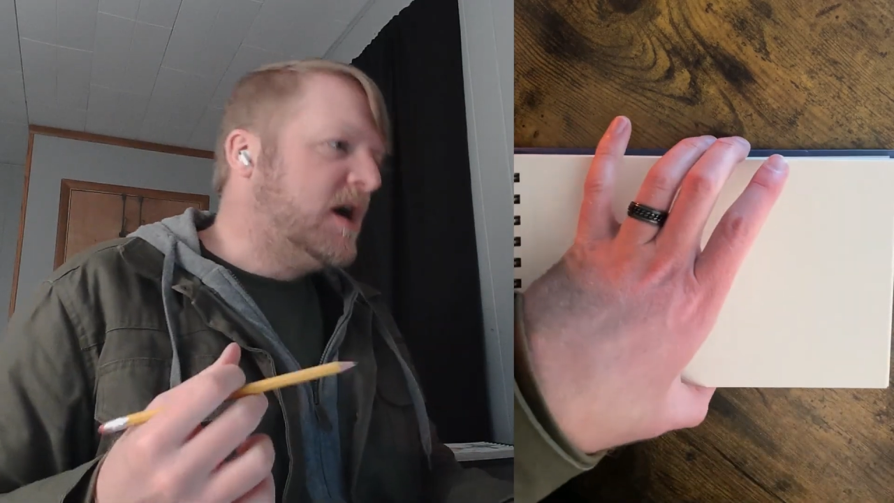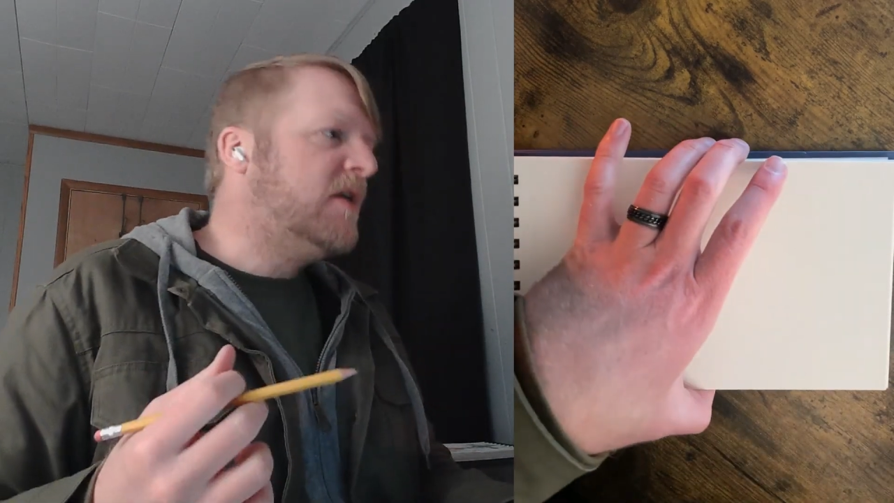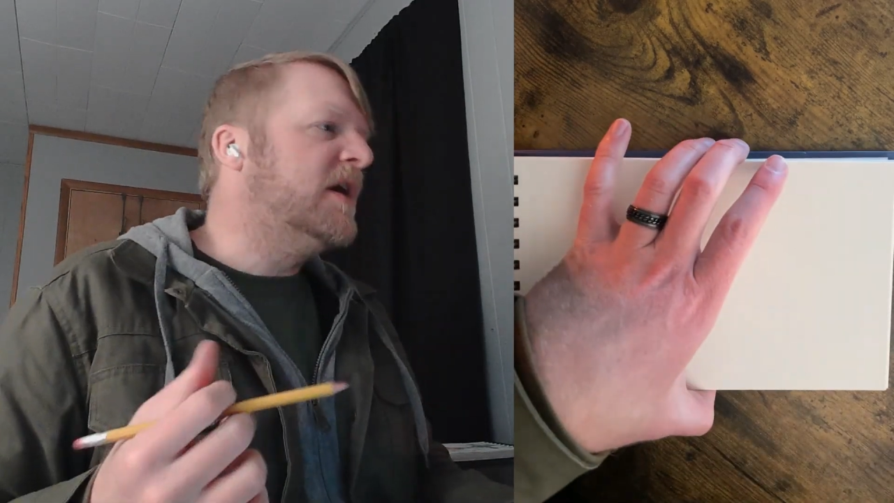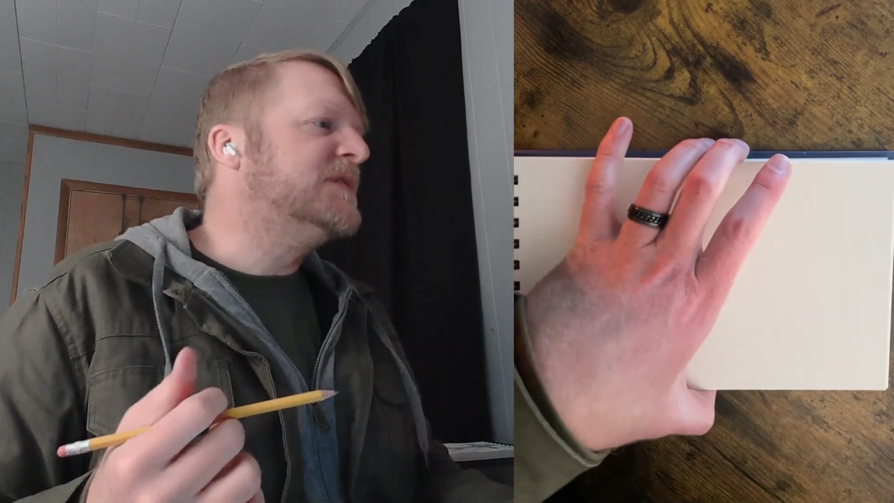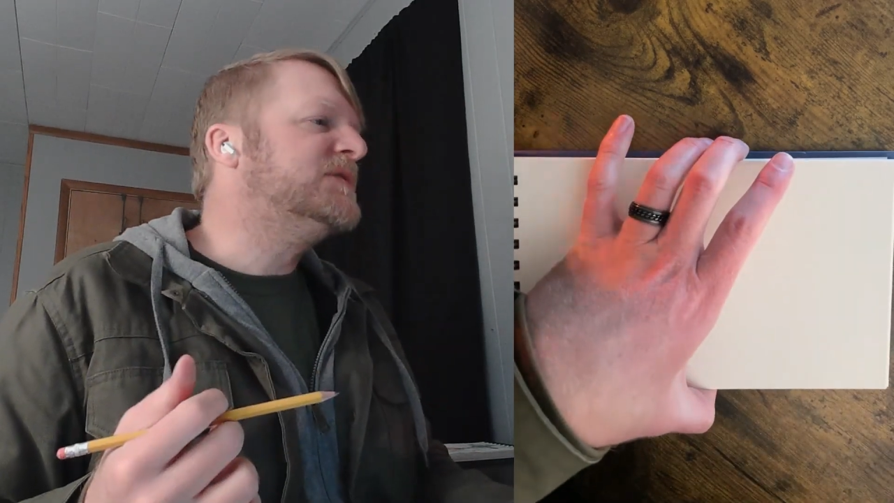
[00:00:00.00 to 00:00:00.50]
All
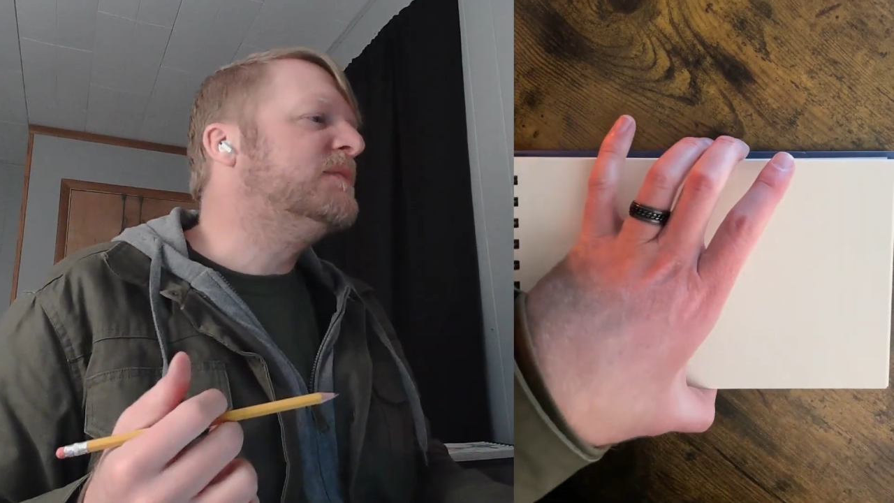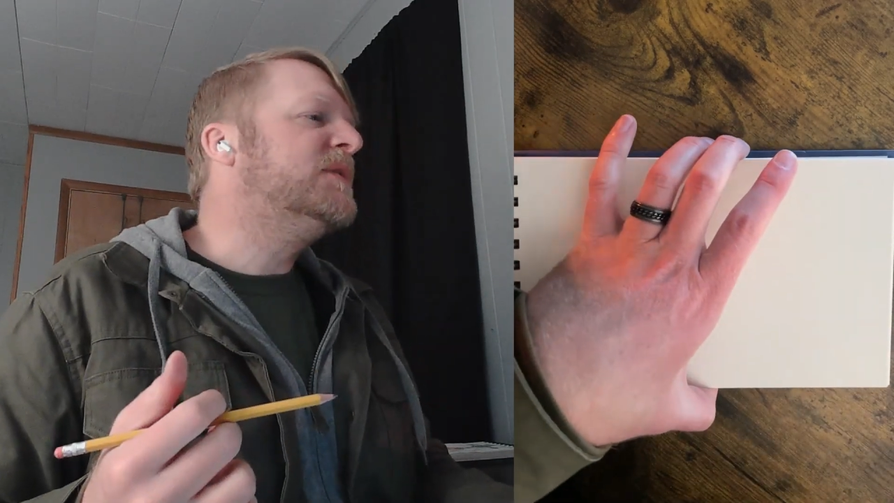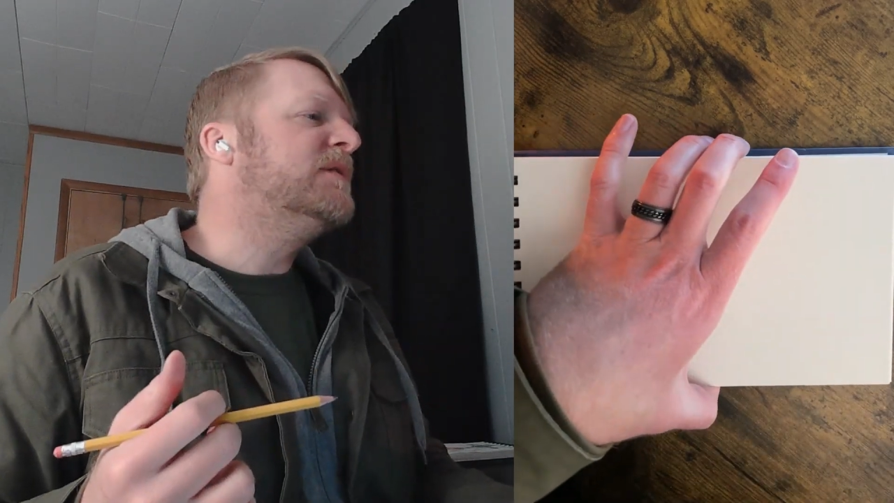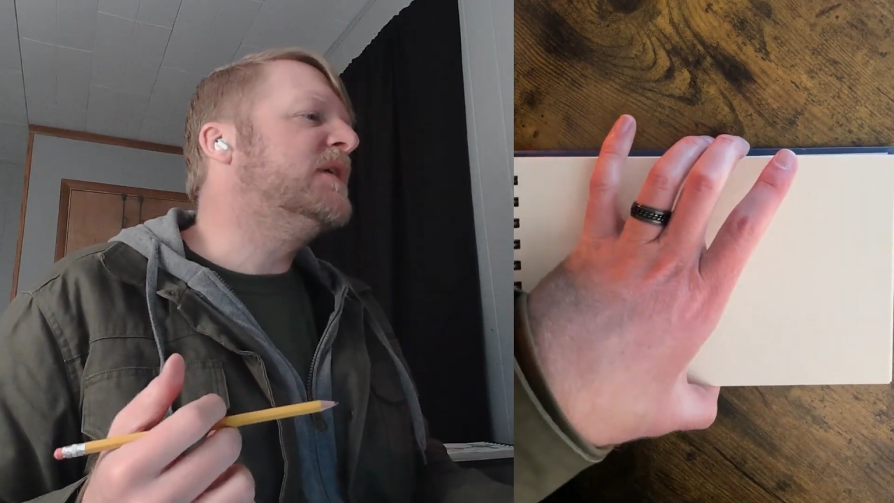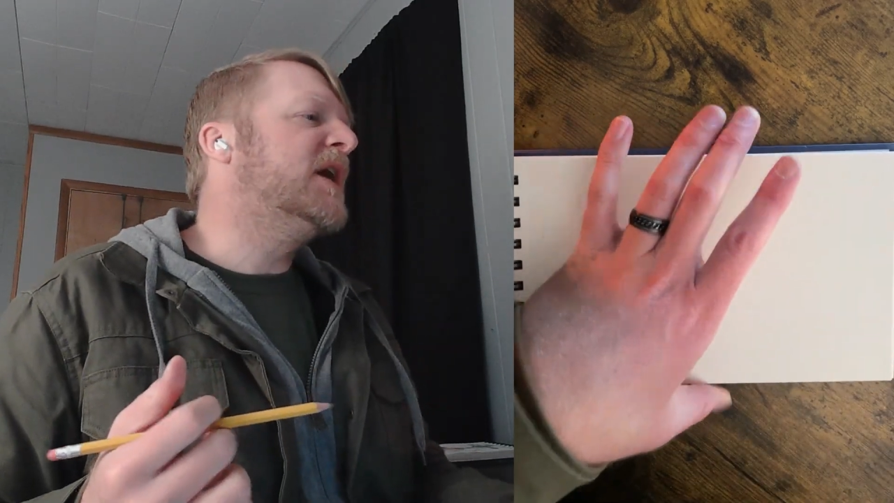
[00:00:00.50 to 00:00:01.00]
right, so we're
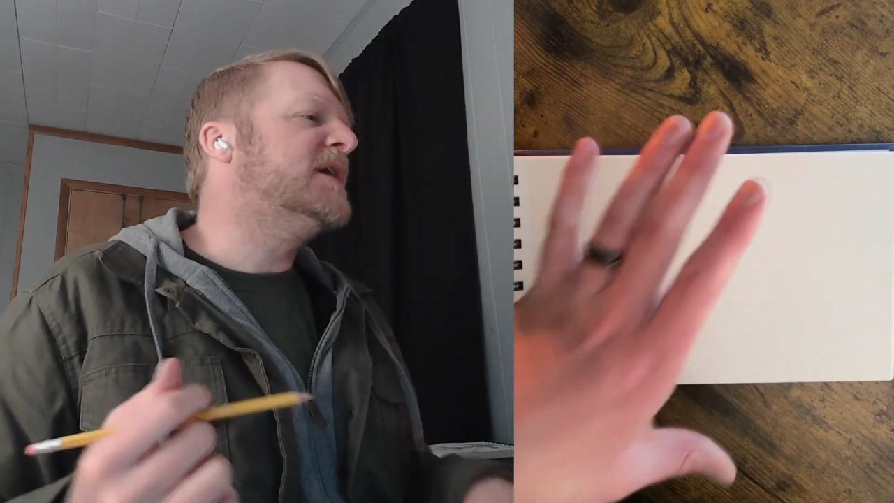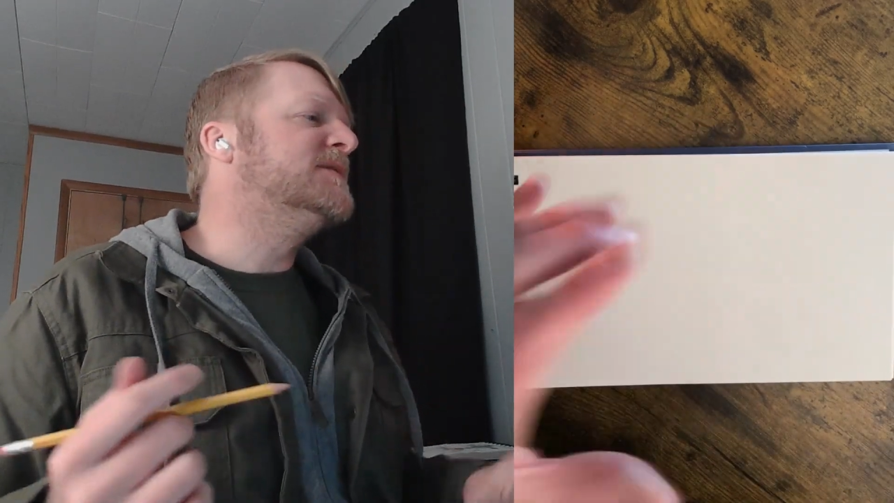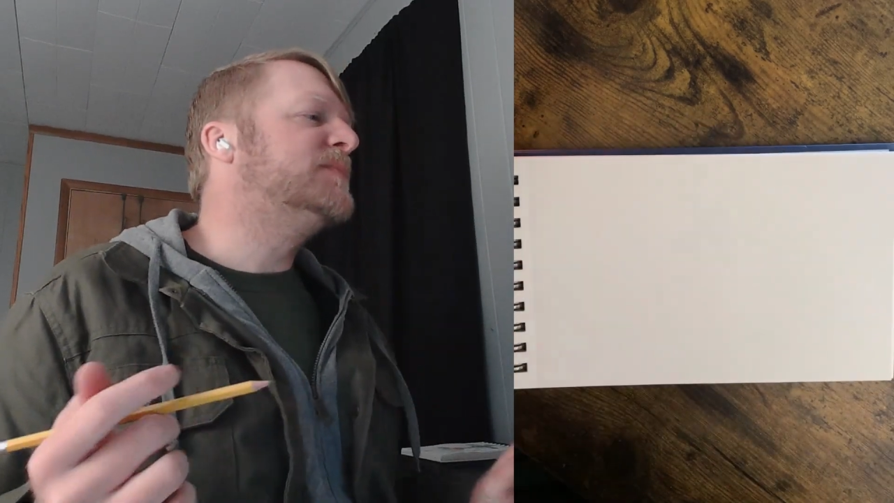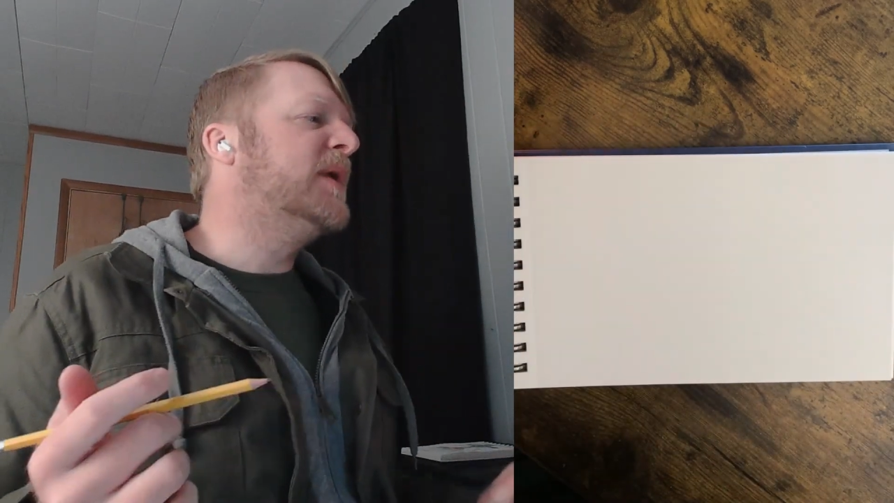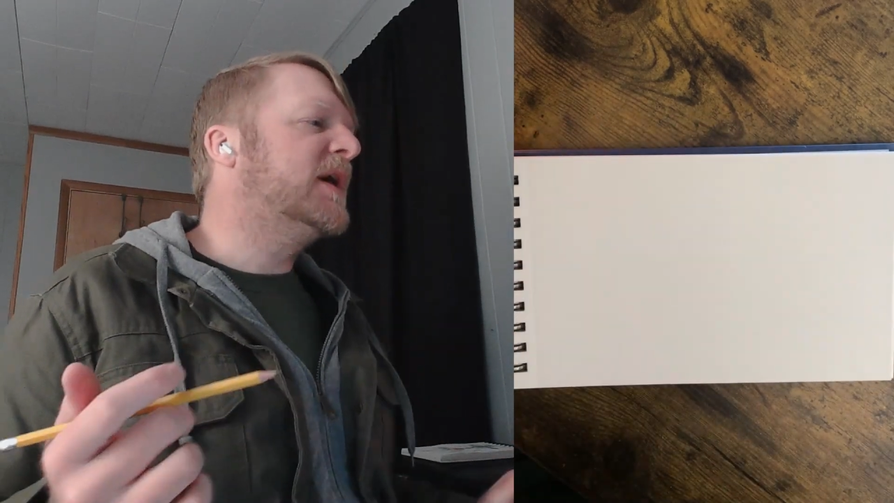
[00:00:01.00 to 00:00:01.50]
doing
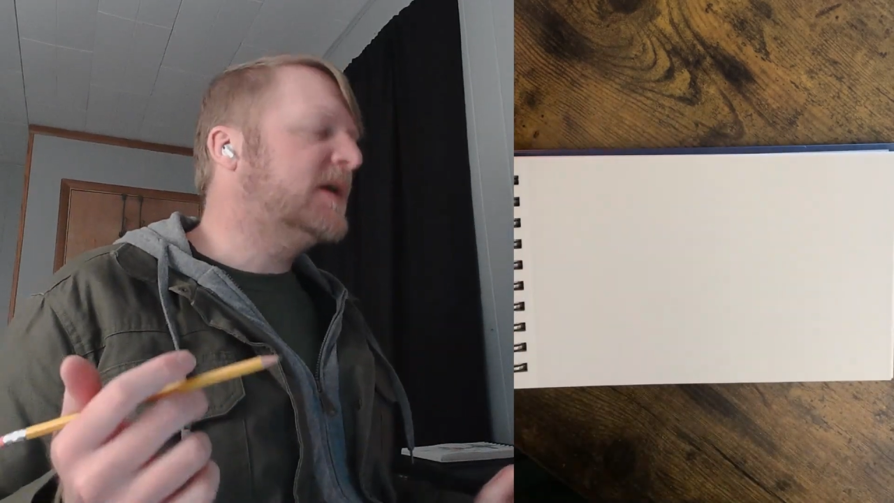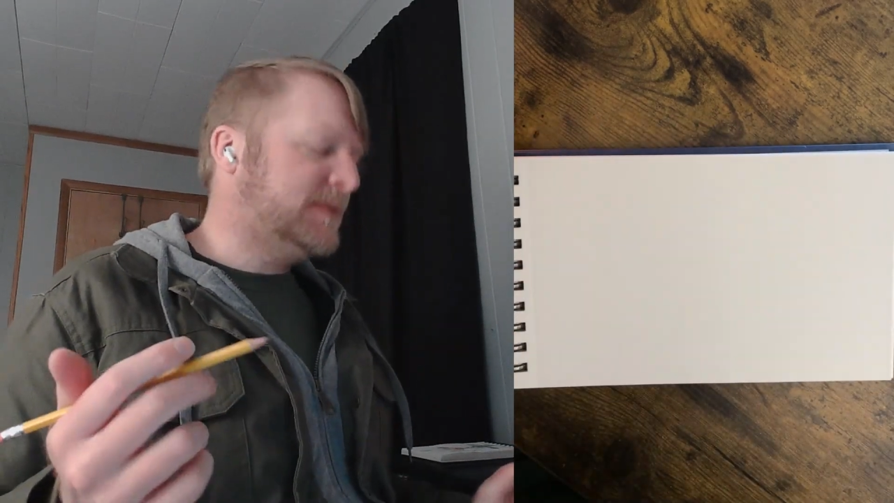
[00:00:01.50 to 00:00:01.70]
ice pick.